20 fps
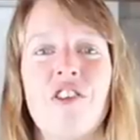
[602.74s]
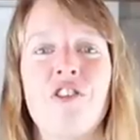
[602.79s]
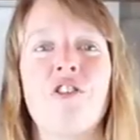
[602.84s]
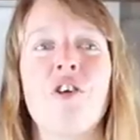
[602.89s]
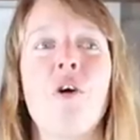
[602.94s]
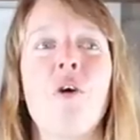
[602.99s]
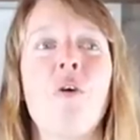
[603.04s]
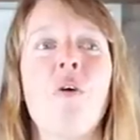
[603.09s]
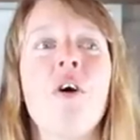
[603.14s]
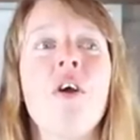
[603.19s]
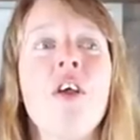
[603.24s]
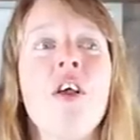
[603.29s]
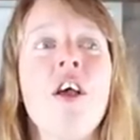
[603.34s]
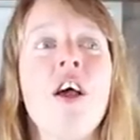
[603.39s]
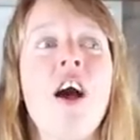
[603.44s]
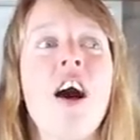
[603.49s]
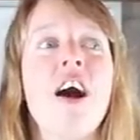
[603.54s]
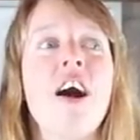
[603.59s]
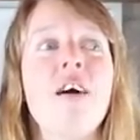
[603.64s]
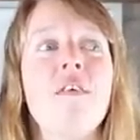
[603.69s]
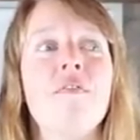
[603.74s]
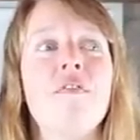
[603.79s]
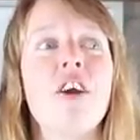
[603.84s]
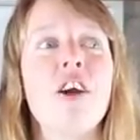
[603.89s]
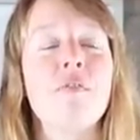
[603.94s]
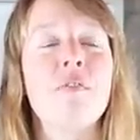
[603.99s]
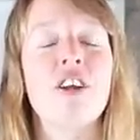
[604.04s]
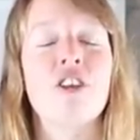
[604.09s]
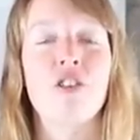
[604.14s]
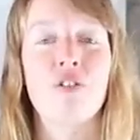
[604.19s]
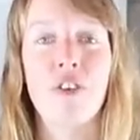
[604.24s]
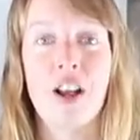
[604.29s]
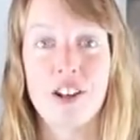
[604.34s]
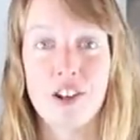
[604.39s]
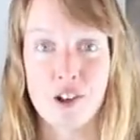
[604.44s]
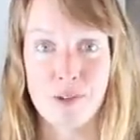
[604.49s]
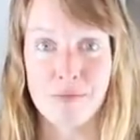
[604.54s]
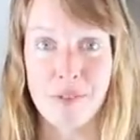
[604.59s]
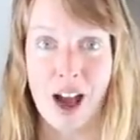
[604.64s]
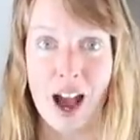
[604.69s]
is so um, very much
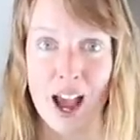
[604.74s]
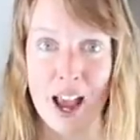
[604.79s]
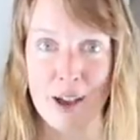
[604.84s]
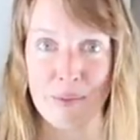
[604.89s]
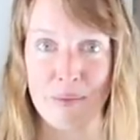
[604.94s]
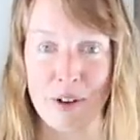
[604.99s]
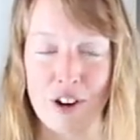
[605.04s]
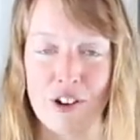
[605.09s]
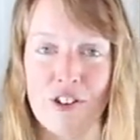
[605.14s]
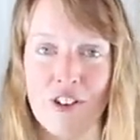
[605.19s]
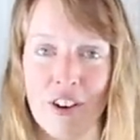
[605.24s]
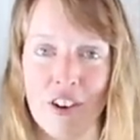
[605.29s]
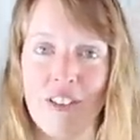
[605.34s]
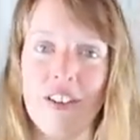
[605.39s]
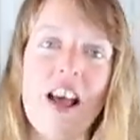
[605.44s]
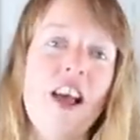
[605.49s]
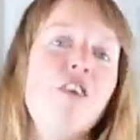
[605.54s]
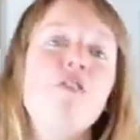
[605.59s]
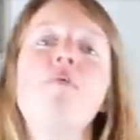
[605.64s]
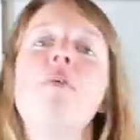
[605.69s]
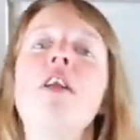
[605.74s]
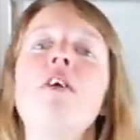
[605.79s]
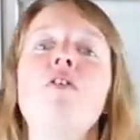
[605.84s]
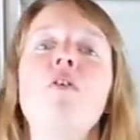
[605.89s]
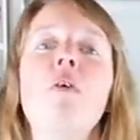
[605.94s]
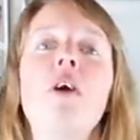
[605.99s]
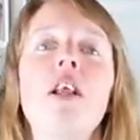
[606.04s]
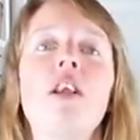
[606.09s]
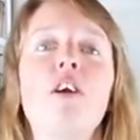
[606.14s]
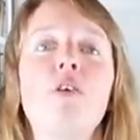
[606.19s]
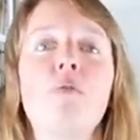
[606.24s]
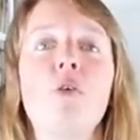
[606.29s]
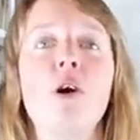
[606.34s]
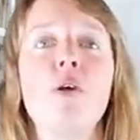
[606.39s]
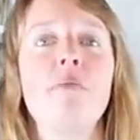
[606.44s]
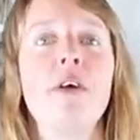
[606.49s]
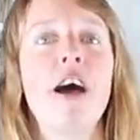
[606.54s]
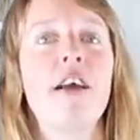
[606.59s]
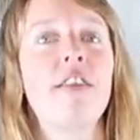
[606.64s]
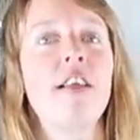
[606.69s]
affected my personal life. But if you want to learn more
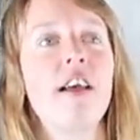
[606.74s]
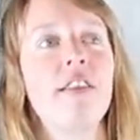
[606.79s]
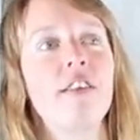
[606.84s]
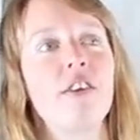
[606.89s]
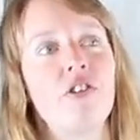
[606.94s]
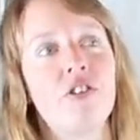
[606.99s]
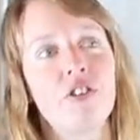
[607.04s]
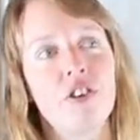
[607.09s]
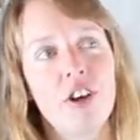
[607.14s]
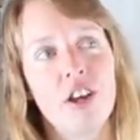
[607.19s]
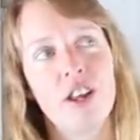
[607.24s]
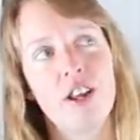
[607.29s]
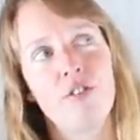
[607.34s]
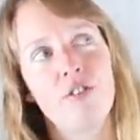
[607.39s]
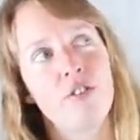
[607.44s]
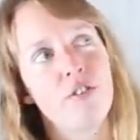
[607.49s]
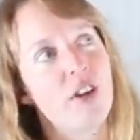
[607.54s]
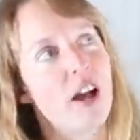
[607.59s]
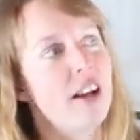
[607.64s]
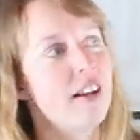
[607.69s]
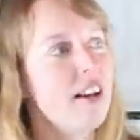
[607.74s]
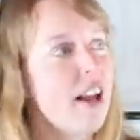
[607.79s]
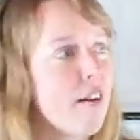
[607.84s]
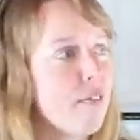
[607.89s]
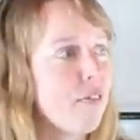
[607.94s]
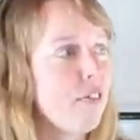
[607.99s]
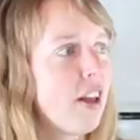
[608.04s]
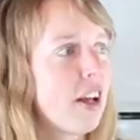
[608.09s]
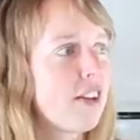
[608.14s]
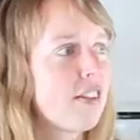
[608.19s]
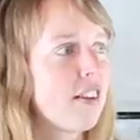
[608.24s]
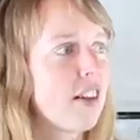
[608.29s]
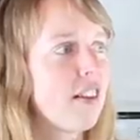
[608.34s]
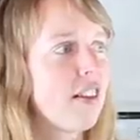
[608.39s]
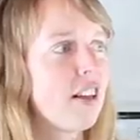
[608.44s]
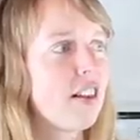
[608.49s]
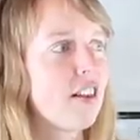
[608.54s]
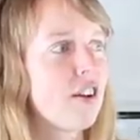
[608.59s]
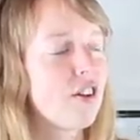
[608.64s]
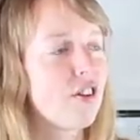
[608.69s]
about that, there's good. If you've got Netflix, I
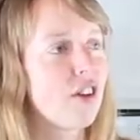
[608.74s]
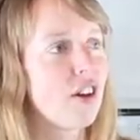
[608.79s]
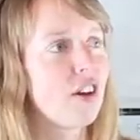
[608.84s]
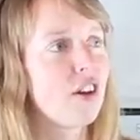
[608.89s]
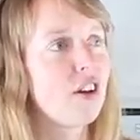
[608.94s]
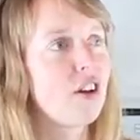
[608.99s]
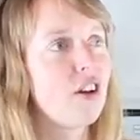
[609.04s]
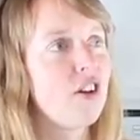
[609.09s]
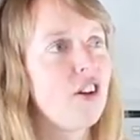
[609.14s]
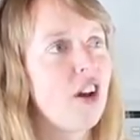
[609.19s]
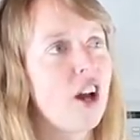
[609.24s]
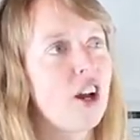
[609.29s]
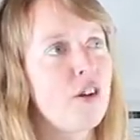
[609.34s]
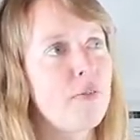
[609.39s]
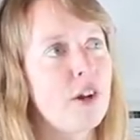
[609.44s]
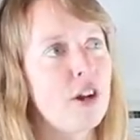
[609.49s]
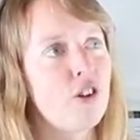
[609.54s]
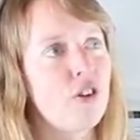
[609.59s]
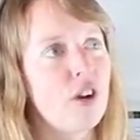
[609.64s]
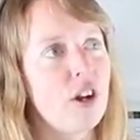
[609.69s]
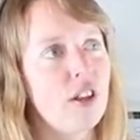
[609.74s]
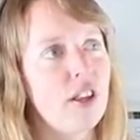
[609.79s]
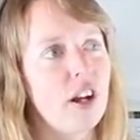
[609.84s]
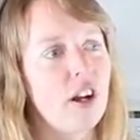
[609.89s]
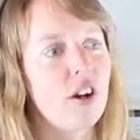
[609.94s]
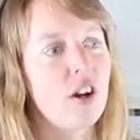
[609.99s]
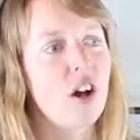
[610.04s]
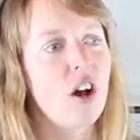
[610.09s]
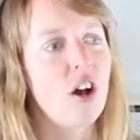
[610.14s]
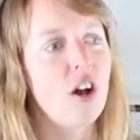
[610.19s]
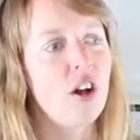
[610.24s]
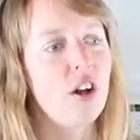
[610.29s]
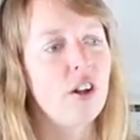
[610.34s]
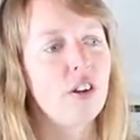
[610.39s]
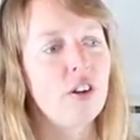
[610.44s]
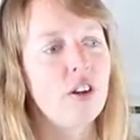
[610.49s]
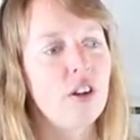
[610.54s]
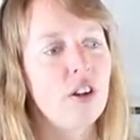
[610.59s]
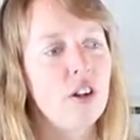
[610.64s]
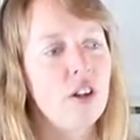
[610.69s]
think there's a good documentary on there
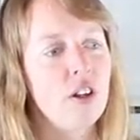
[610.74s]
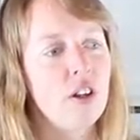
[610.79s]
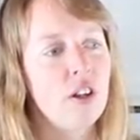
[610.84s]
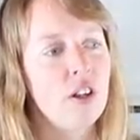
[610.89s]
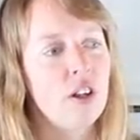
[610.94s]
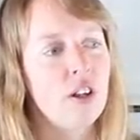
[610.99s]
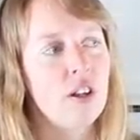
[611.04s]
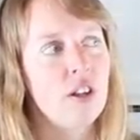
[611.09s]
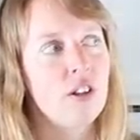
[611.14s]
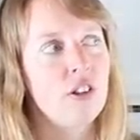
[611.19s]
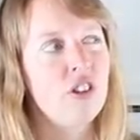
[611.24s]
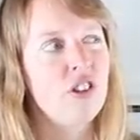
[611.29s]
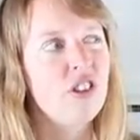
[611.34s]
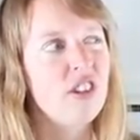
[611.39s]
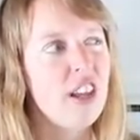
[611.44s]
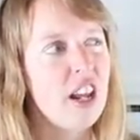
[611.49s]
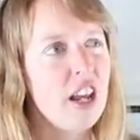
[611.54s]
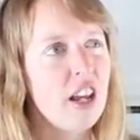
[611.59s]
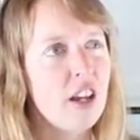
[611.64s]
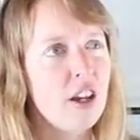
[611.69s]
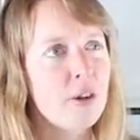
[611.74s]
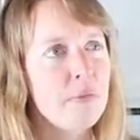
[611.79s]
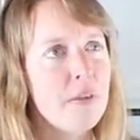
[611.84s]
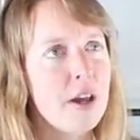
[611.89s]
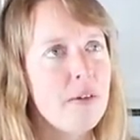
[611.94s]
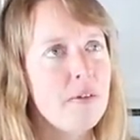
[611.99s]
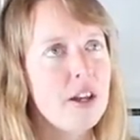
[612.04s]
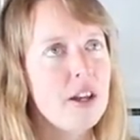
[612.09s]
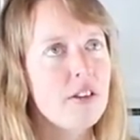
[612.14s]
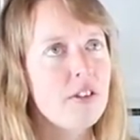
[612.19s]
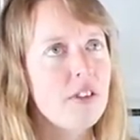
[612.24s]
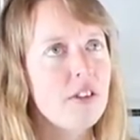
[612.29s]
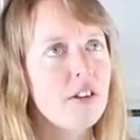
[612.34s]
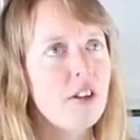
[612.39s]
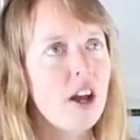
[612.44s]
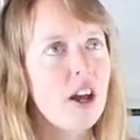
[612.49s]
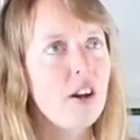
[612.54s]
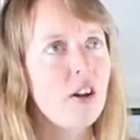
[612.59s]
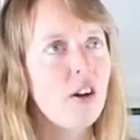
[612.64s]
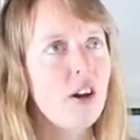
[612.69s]
called Stink, maybe is the
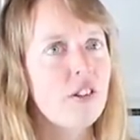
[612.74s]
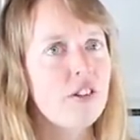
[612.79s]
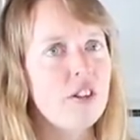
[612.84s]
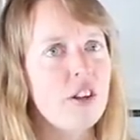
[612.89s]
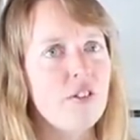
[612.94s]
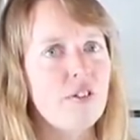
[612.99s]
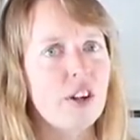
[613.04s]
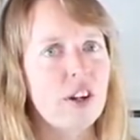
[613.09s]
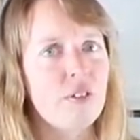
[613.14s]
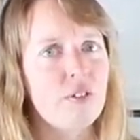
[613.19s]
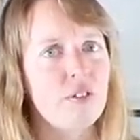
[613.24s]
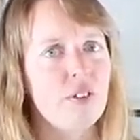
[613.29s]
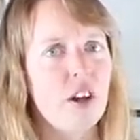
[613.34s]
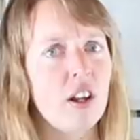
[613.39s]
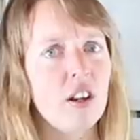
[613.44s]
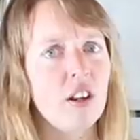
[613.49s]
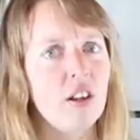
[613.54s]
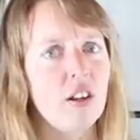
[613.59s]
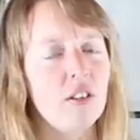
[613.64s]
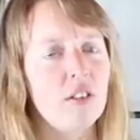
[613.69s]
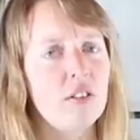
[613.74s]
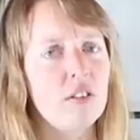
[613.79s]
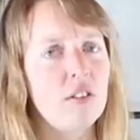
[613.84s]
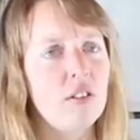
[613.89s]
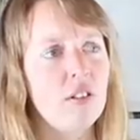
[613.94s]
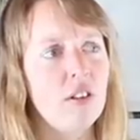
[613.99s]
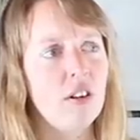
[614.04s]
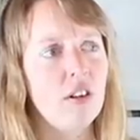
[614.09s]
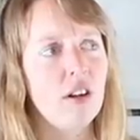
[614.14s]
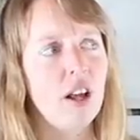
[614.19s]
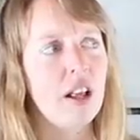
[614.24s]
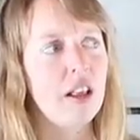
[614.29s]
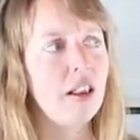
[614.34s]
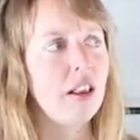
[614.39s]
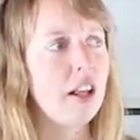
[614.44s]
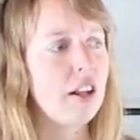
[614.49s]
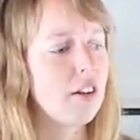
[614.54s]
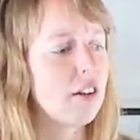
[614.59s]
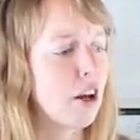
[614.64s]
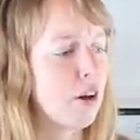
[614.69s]
title. I'll see if I can find a, a
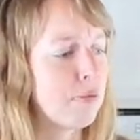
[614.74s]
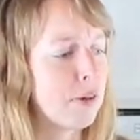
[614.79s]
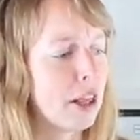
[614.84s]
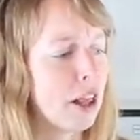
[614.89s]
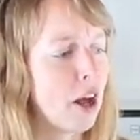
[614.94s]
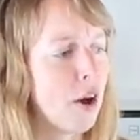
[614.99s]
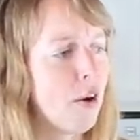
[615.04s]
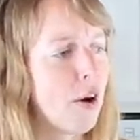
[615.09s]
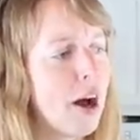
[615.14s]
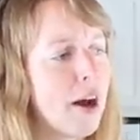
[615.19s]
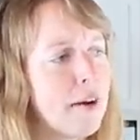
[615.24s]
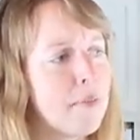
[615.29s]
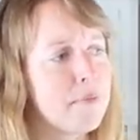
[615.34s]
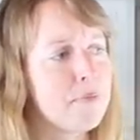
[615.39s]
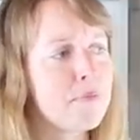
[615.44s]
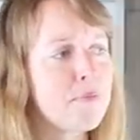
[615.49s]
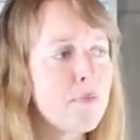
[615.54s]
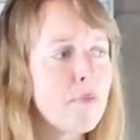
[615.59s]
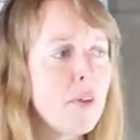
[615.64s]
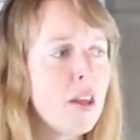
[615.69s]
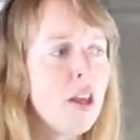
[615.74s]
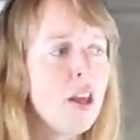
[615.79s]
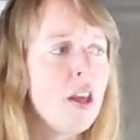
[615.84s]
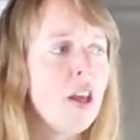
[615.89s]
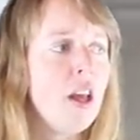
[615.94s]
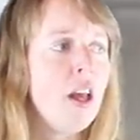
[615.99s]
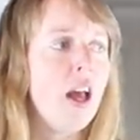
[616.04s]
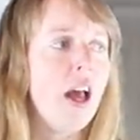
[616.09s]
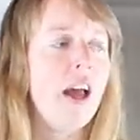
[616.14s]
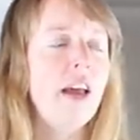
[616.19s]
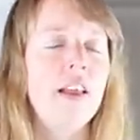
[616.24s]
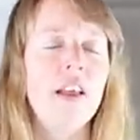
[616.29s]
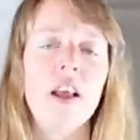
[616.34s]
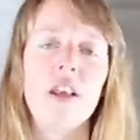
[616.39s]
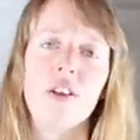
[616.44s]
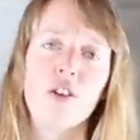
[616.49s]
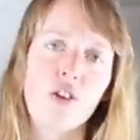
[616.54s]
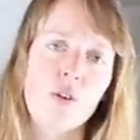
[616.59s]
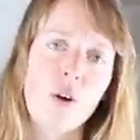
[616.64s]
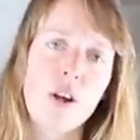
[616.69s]
link down below. Um, and,
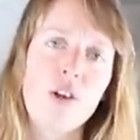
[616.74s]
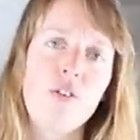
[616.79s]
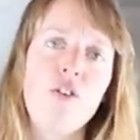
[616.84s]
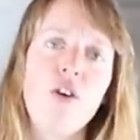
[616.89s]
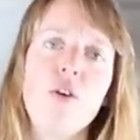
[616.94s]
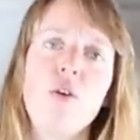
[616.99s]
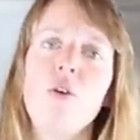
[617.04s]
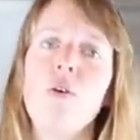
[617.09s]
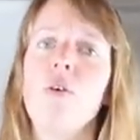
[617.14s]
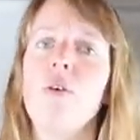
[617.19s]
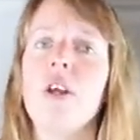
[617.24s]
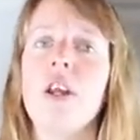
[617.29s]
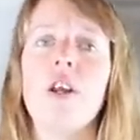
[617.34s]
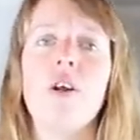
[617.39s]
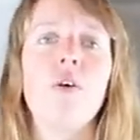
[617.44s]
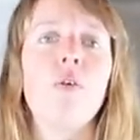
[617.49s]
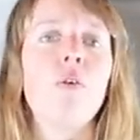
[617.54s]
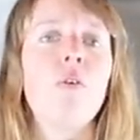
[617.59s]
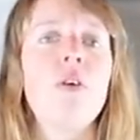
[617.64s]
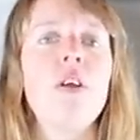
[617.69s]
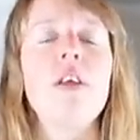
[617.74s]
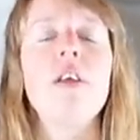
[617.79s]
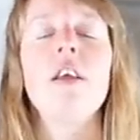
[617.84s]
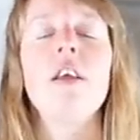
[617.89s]
and, there's quite a few, you know,